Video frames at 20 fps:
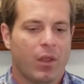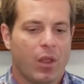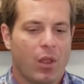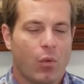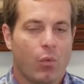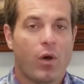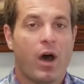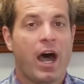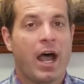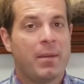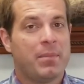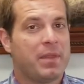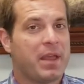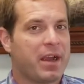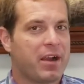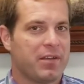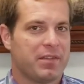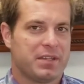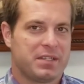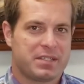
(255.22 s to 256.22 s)
While I'm
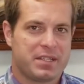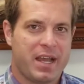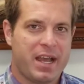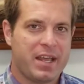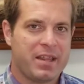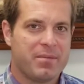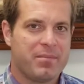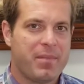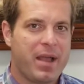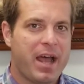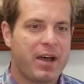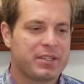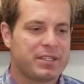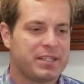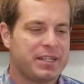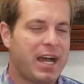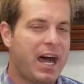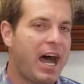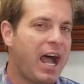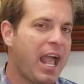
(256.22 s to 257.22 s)
there on the side of the
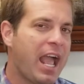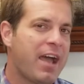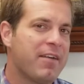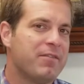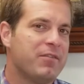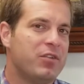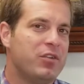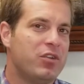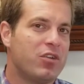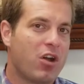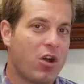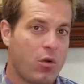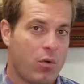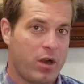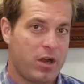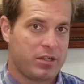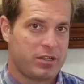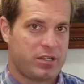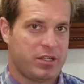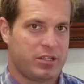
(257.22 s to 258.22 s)
mountain, I have
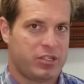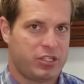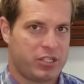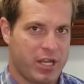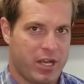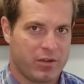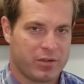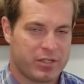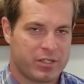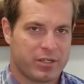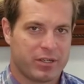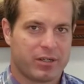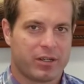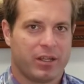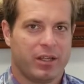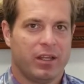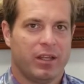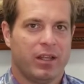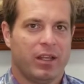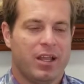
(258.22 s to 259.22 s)
nowhere to shelter,
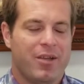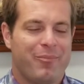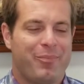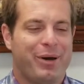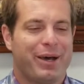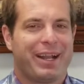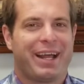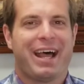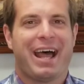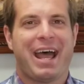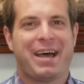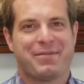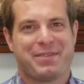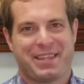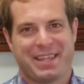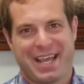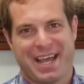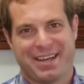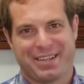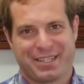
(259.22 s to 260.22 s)
but I have
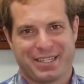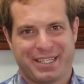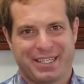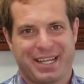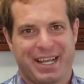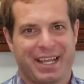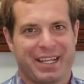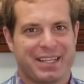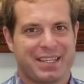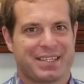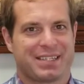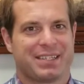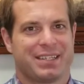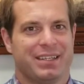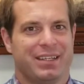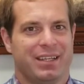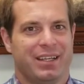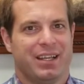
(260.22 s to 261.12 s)
1,000 tents.